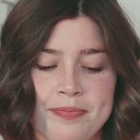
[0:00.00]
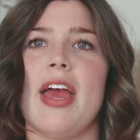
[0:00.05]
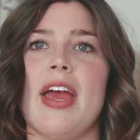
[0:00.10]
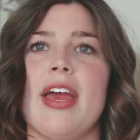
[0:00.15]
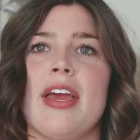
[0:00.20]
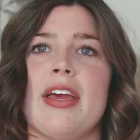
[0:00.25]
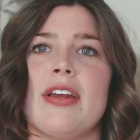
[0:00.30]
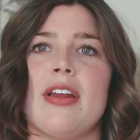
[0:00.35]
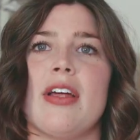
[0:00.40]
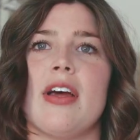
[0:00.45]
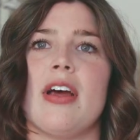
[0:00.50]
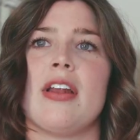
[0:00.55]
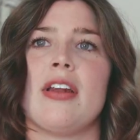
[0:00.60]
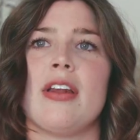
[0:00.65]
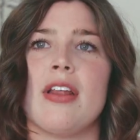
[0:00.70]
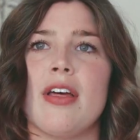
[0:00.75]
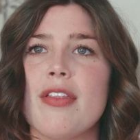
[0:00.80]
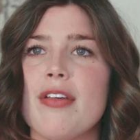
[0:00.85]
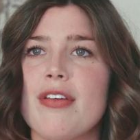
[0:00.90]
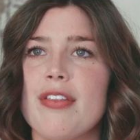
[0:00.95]
And
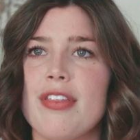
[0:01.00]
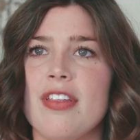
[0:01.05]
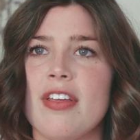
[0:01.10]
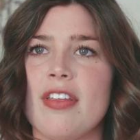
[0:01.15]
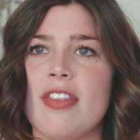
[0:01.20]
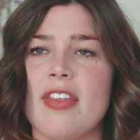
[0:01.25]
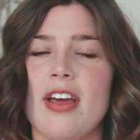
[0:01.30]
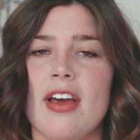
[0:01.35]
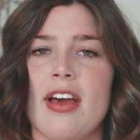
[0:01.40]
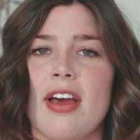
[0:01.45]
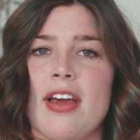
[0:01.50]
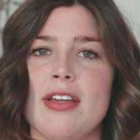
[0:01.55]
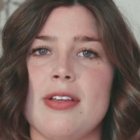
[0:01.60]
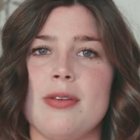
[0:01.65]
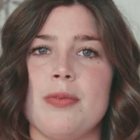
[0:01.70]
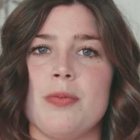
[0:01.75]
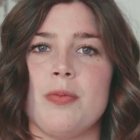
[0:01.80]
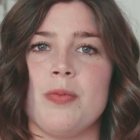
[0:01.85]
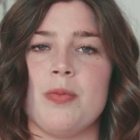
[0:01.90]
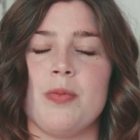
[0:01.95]
another thing that
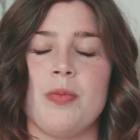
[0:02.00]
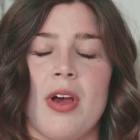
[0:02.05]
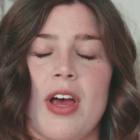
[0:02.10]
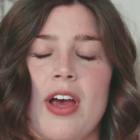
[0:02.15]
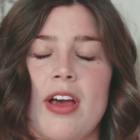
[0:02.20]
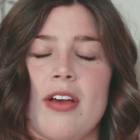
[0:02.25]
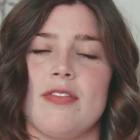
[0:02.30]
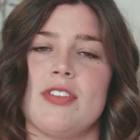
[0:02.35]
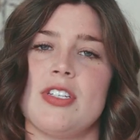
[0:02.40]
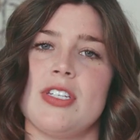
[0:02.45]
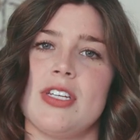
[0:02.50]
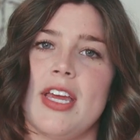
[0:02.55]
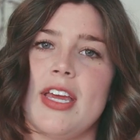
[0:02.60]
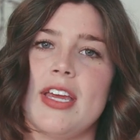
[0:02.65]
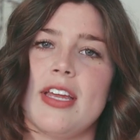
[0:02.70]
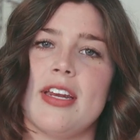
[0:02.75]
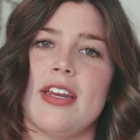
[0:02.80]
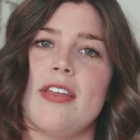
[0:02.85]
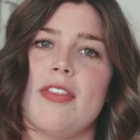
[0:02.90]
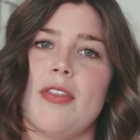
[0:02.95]
I have
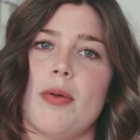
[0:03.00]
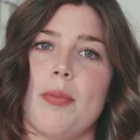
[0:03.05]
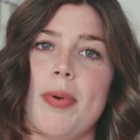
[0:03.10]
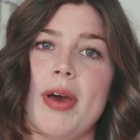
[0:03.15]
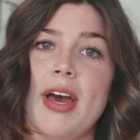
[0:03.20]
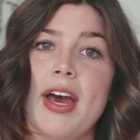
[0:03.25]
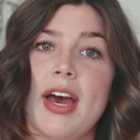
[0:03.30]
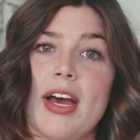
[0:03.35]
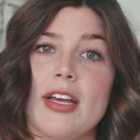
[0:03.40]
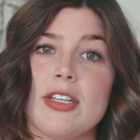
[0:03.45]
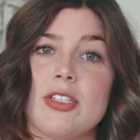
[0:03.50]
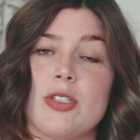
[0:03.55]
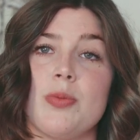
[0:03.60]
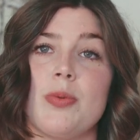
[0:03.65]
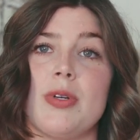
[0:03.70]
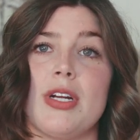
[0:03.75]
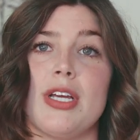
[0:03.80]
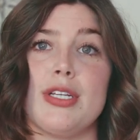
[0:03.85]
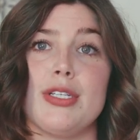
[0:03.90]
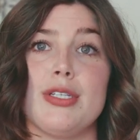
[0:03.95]
taken in the past
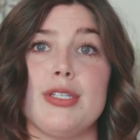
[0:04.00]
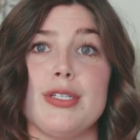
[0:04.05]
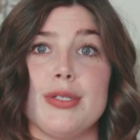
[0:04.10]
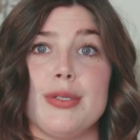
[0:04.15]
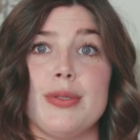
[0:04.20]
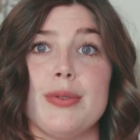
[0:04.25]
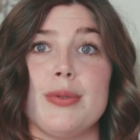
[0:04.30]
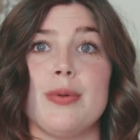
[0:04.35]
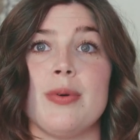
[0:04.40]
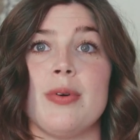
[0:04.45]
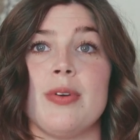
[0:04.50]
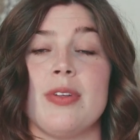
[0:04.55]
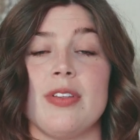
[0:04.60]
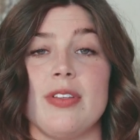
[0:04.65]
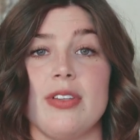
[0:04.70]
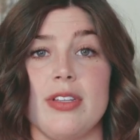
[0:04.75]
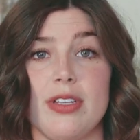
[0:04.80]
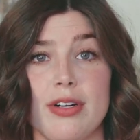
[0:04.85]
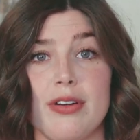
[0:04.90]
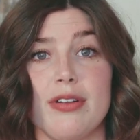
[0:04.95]
when I do
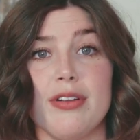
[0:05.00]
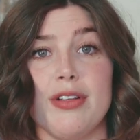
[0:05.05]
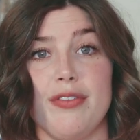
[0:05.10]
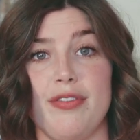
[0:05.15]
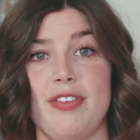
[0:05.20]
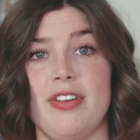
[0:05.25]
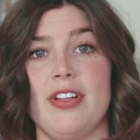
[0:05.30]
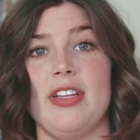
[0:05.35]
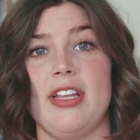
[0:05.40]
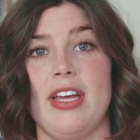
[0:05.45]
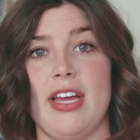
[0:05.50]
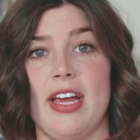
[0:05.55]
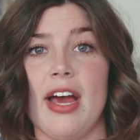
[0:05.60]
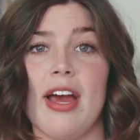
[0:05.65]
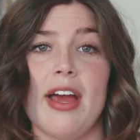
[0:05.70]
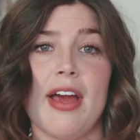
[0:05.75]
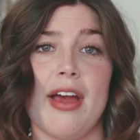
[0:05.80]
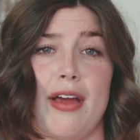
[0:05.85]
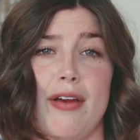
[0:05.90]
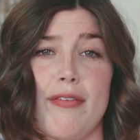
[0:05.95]
literally feel like I
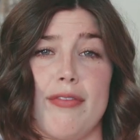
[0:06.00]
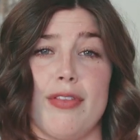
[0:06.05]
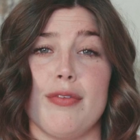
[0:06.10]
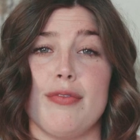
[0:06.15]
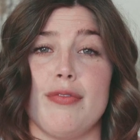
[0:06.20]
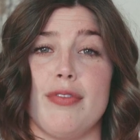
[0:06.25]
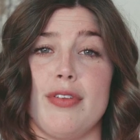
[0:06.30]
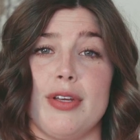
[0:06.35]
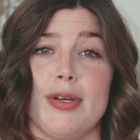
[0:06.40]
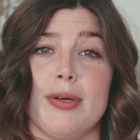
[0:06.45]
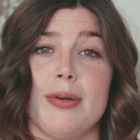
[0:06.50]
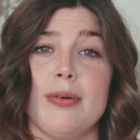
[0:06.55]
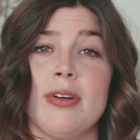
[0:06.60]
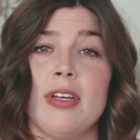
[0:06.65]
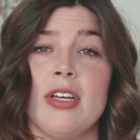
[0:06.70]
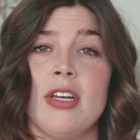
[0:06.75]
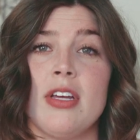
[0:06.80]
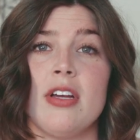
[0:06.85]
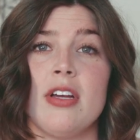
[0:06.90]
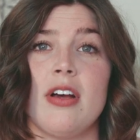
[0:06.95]
have the flu,
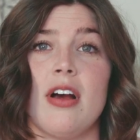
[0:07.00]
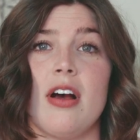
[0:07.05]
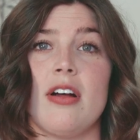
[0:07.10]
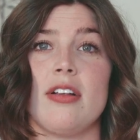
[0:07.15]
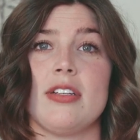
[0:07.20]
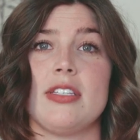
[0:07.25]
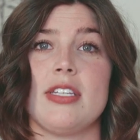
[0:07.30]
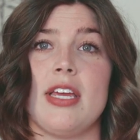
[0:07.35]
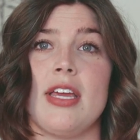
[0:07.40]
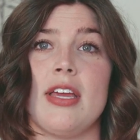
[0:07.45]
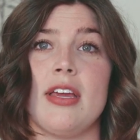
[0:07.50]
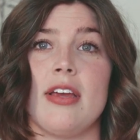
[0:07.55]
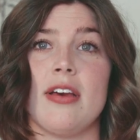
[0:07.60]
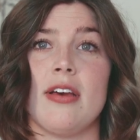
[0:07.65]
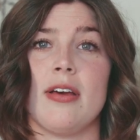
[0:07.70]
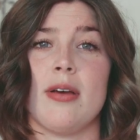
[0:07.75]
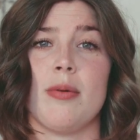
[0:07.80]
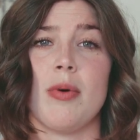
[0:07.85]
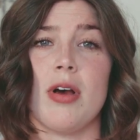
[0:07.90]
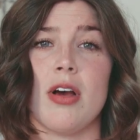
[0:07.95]
I'll take
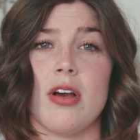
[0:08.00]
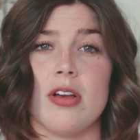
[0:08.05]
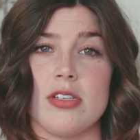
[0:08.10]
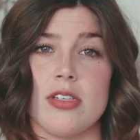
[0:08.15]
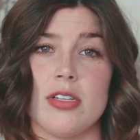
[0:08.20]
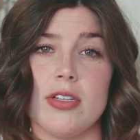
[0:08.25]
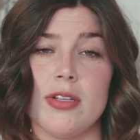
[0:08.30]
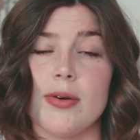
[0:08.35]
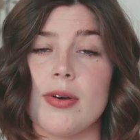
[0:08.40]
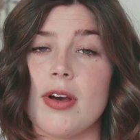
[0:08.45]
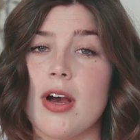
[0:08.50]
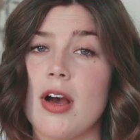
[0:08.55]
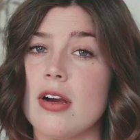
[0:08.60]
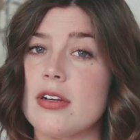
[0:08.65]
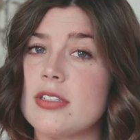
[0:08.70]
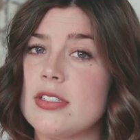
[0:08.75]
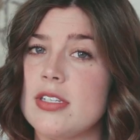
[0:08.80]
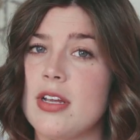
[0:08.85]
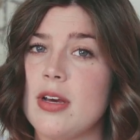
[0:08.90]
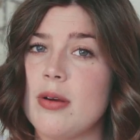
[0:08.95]

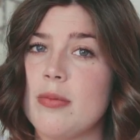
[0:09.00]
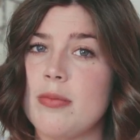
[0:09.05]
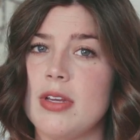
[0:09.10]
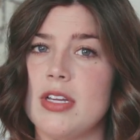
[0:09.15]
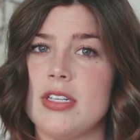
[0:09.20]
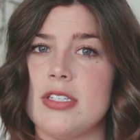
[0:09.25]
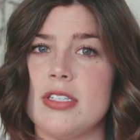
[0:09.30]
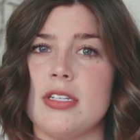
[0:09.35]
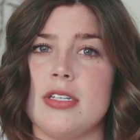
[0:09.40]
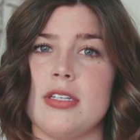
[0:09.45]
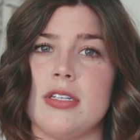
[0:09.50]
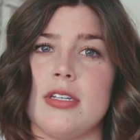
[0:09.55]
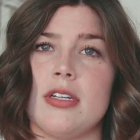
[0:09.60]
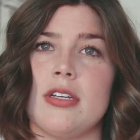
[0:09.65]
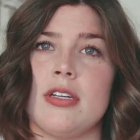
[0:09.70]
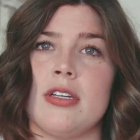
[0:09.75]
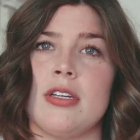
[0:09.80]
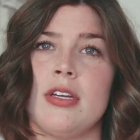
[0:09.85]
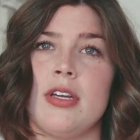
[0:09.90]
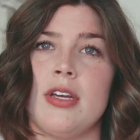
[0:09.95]
oscillococcinum. It's
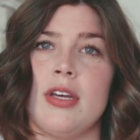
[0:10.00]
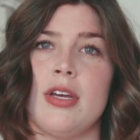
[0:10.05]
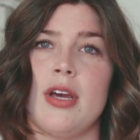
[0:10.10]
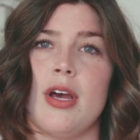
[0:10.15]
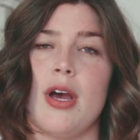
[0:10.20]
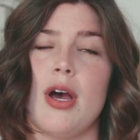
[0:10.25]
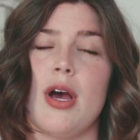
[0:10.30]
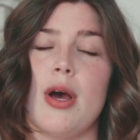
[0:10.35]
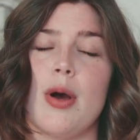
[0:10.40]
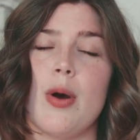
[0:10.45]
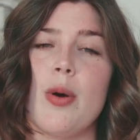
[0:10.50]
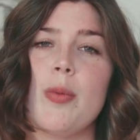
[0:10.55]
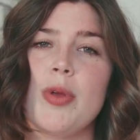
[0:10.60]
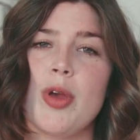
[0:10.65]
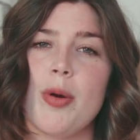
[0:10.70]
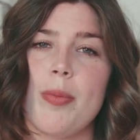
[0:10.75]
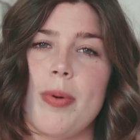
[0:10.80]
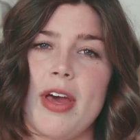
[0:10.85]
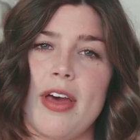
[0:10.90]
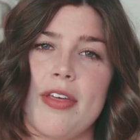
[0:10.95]
a
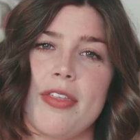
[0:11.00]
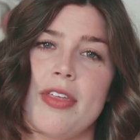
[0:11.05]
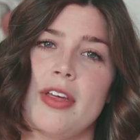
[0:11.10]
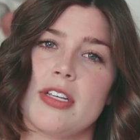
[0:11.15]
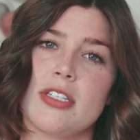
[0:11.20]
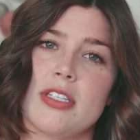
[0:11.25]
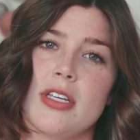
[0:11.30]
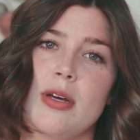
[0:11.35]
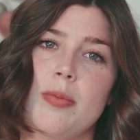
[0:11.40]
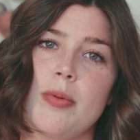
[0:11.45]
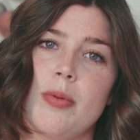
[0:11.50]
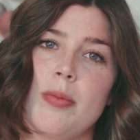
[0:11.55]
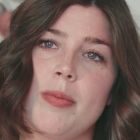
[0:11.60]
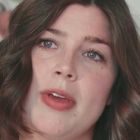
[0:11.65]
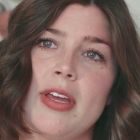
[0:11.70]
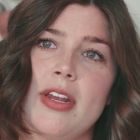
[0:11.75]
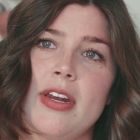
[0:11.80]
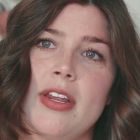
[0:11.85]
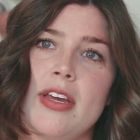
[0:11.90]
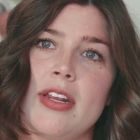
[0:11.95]
homeopathic
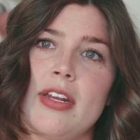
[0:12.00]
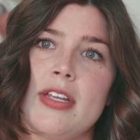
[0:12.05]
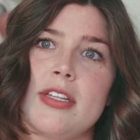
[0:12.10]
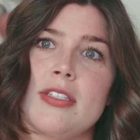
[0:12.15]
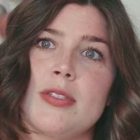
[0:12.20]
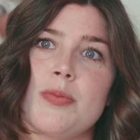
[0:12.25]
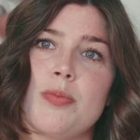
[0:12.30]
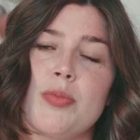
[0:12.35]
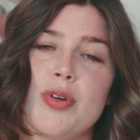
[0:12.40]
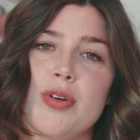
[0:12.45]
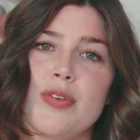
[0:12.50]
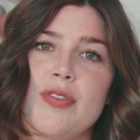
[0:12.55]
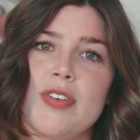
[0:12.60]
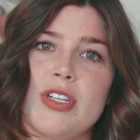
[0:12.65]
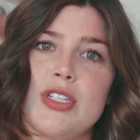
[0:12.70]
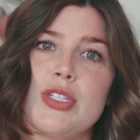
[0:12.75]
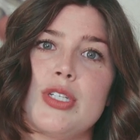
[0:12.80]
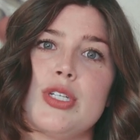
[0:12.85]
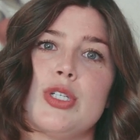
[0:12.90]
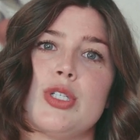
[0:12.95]
supplement, and it's
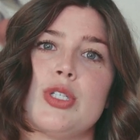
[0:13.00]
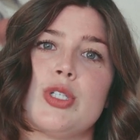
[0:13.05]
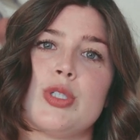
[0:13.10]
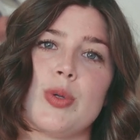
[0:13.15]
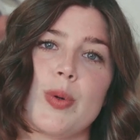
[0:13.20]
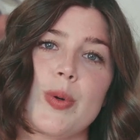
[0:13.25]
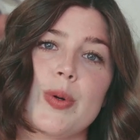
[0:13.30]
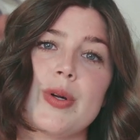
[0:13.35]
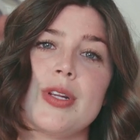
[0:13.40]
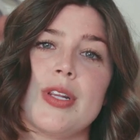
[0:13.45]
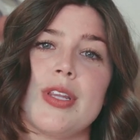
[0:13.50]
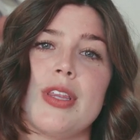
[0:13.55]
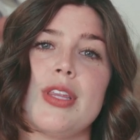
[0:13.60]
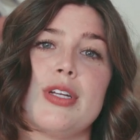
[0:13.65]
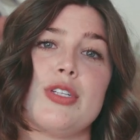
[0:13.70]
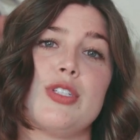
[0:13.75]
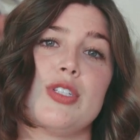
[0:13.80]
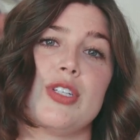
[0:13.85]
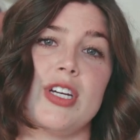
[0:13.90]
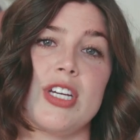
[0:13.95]
proven to shorten
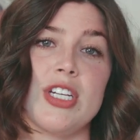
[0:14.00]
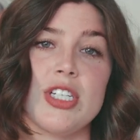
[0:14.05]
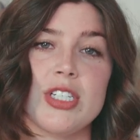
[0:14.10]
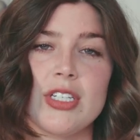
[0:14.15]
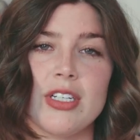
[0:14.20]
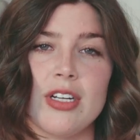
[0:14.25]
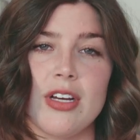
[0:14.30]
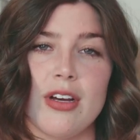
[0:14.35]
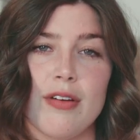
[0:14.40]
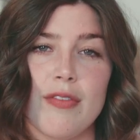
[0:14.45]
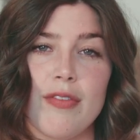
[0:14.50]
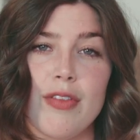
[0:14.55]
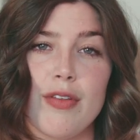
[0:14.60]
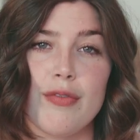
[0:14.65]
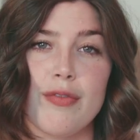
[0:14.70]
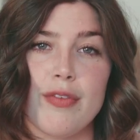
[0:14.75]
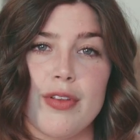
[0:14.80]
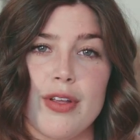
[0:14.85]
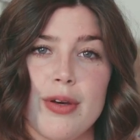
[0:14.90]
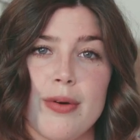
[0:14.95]
the duration of the
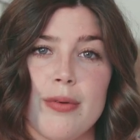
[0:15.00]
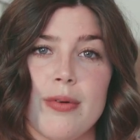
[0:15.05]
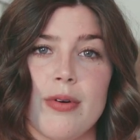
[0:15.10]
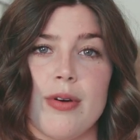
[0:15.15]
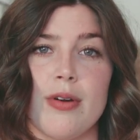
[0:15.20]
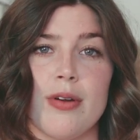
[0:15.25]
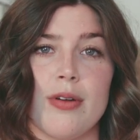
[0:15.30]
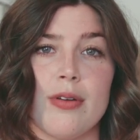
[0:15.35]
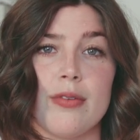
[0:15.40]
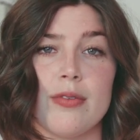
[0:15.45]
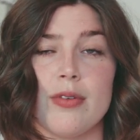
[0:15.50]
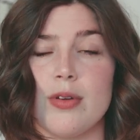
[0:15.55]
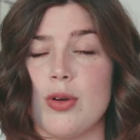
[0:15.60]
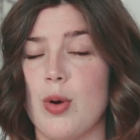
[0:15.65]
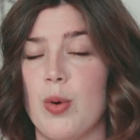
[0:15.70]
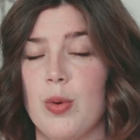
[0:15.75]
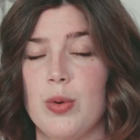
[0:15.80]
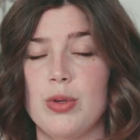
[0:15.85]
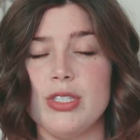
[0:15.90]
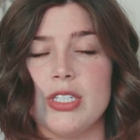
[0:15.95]
flu or
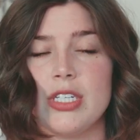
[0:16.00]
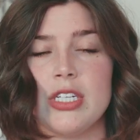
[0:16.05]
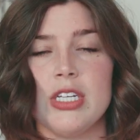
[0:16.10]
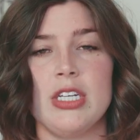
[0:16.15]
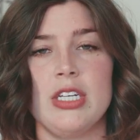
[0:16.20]
cold,